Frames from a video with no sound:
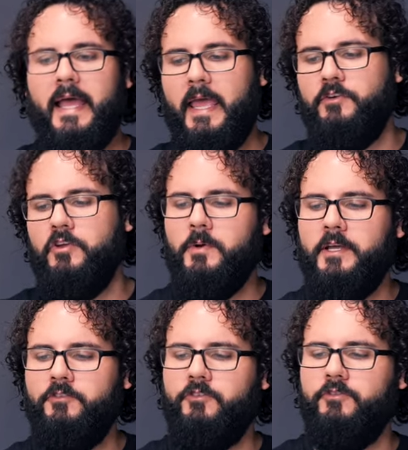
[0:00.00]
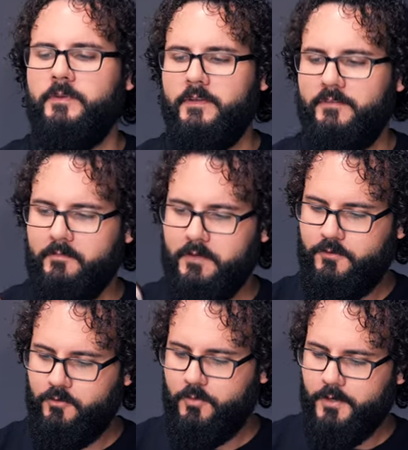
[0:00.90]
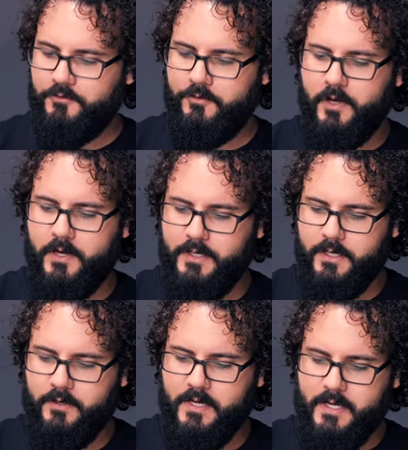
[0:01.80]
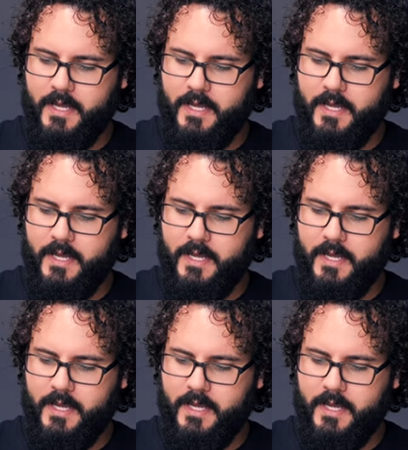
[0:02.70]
I had no issues with the 7200 on here